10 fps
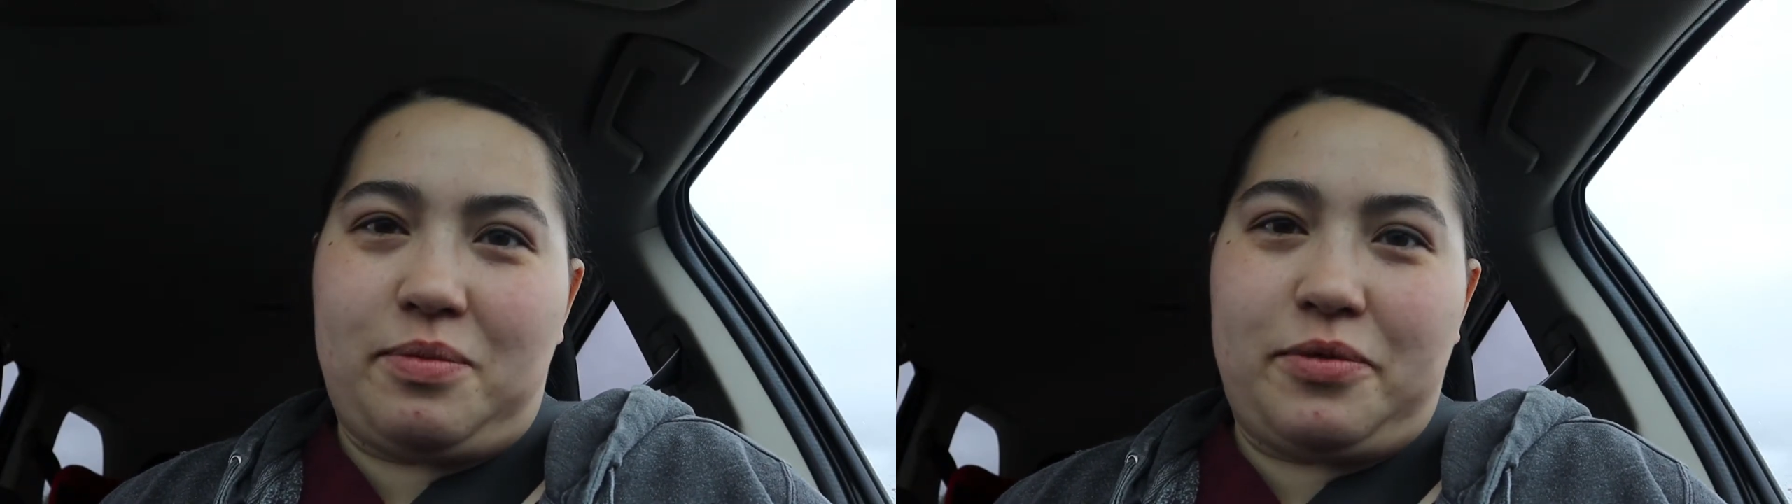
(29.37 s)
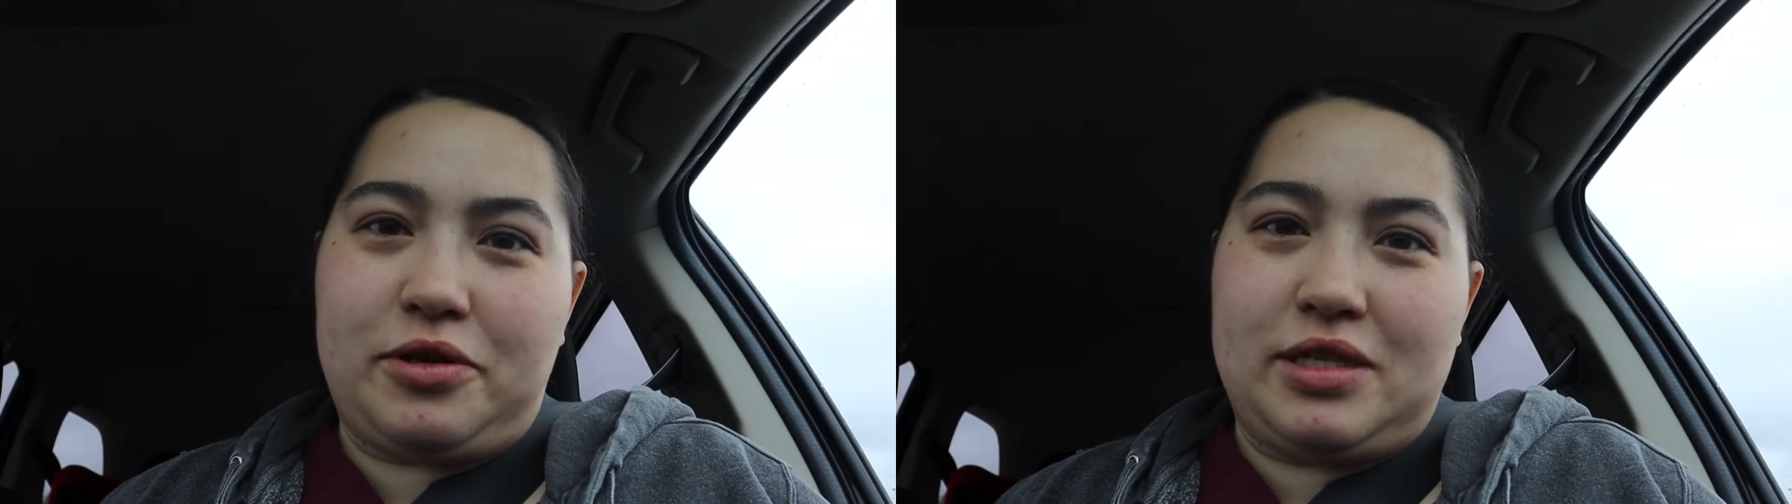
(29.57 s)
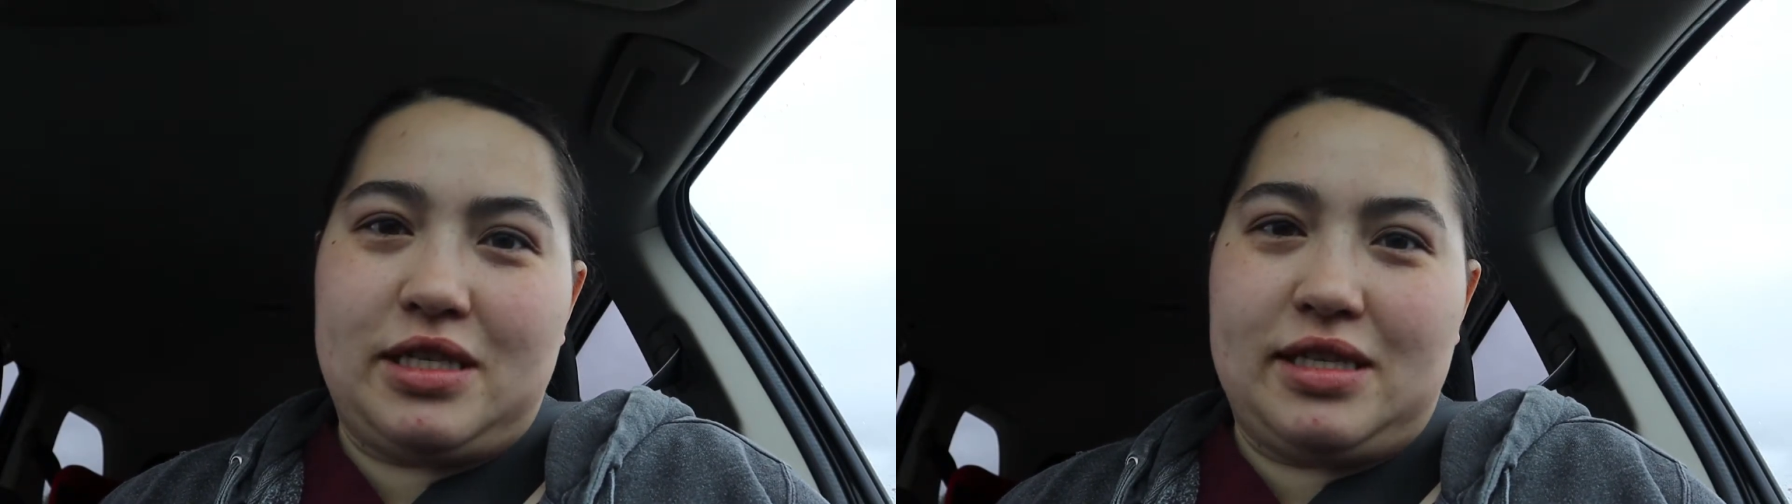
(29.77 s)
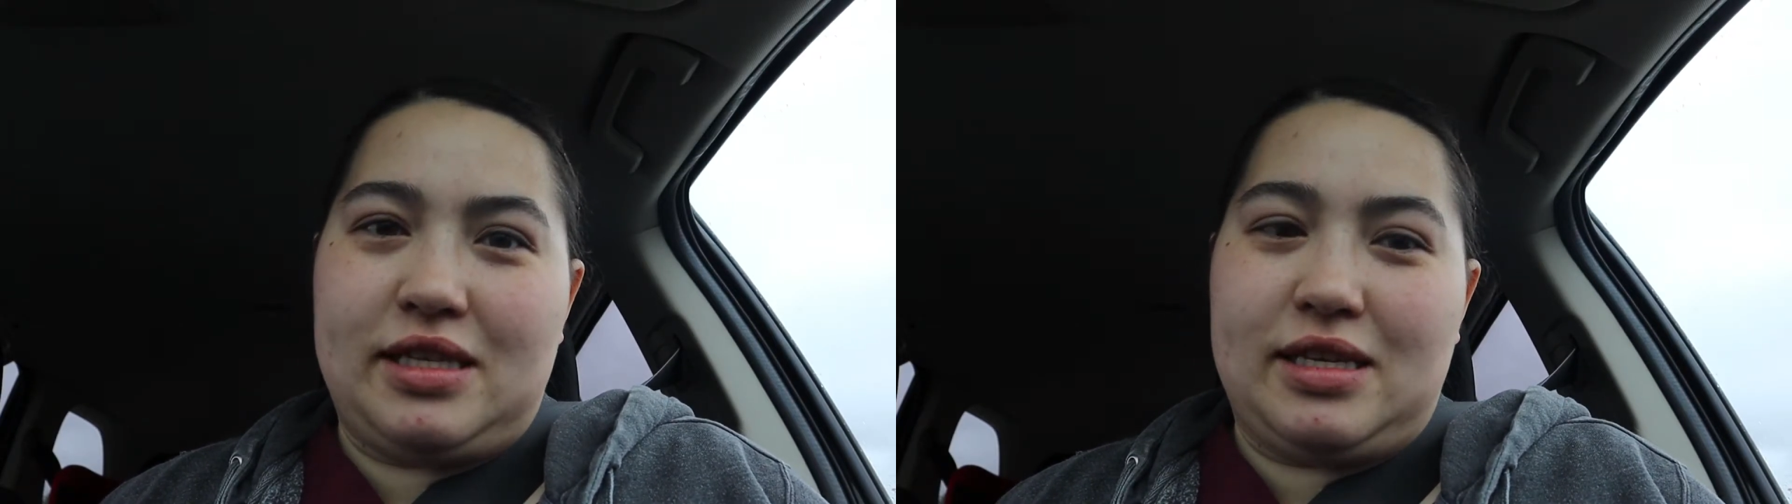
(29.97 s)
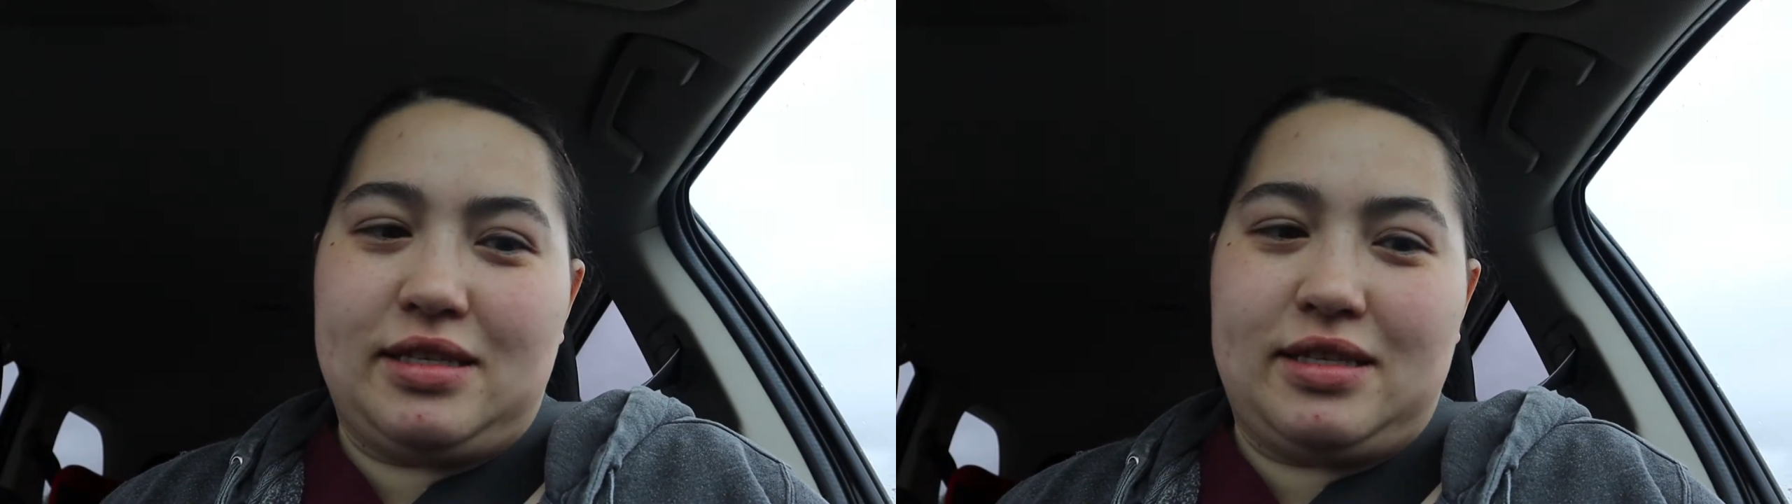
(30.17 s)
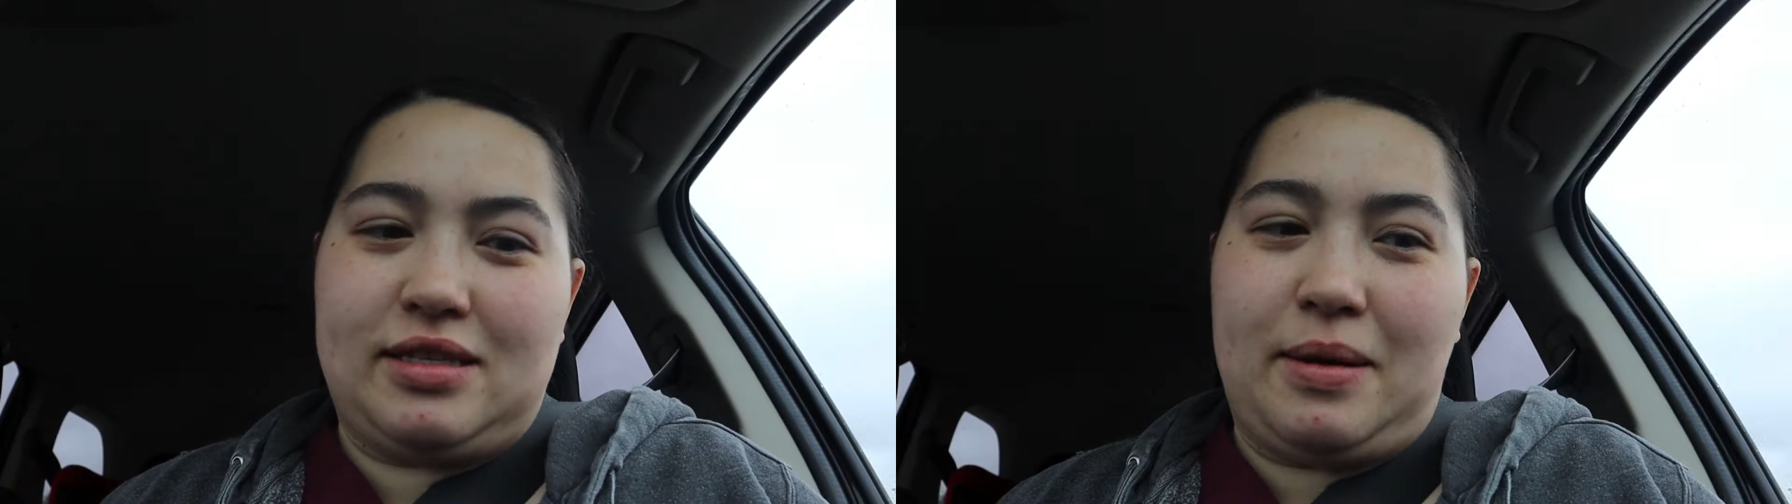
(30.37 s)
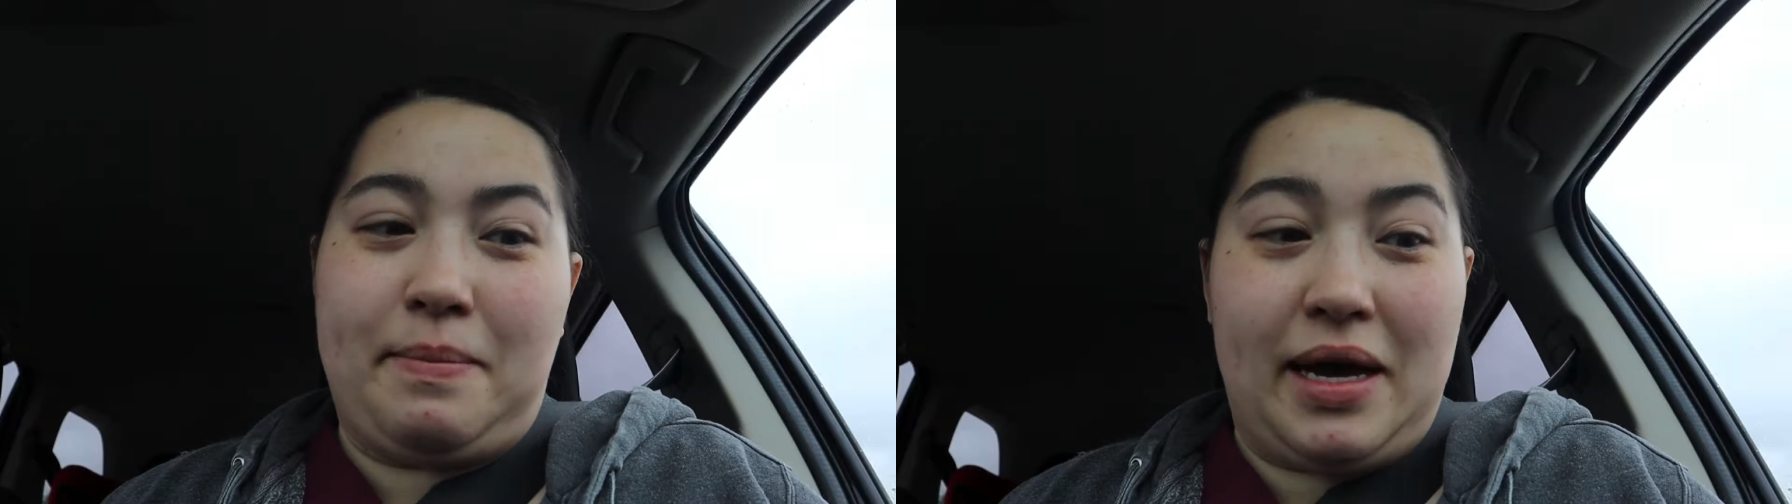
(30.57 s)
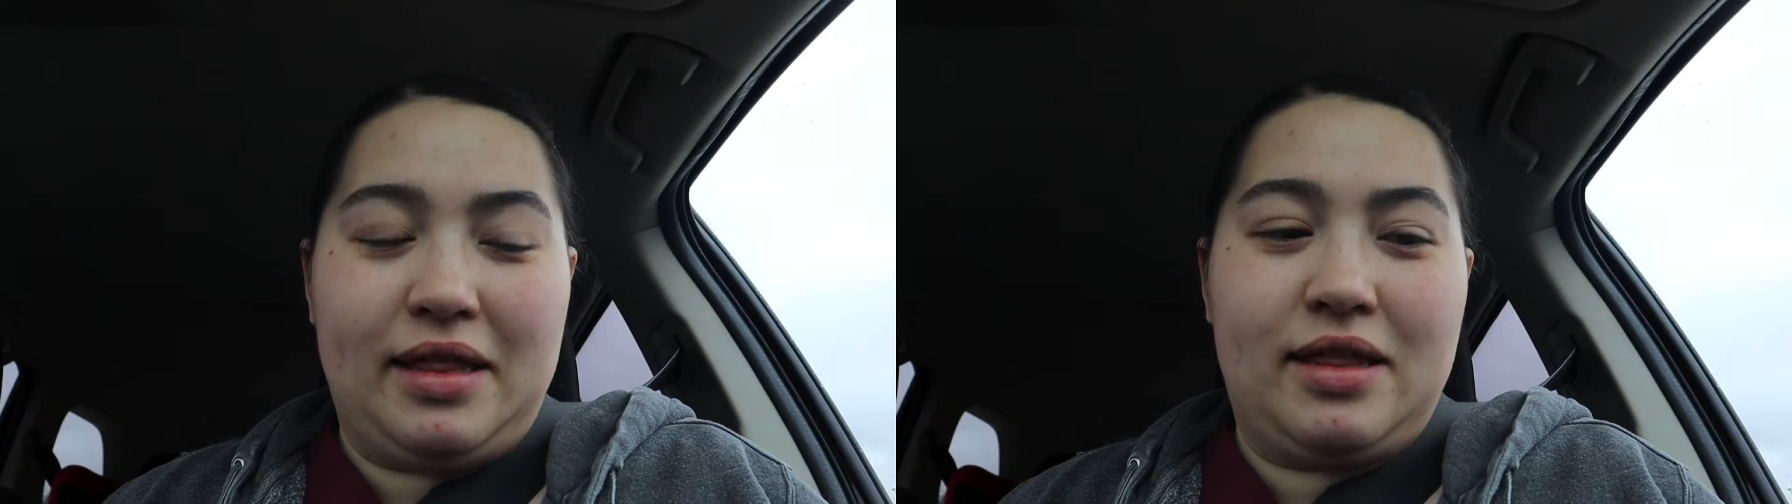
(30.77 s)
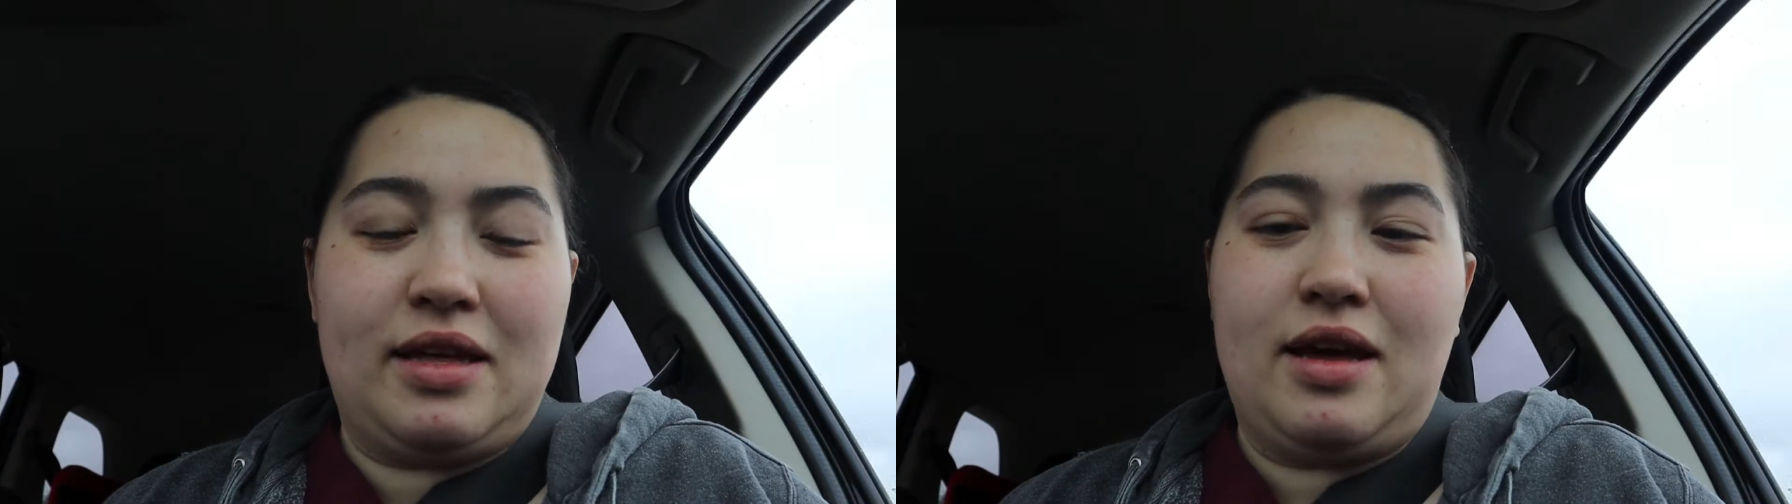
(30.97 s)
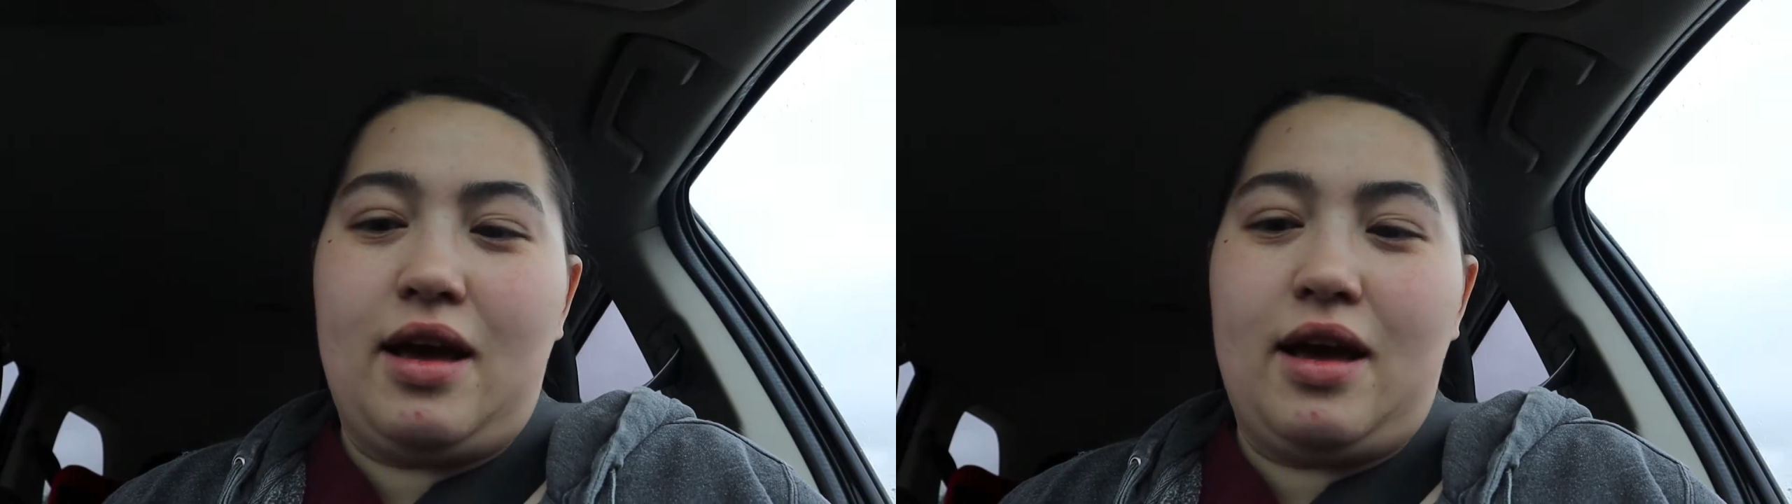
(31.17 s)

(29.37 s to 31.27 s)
of purchases this month.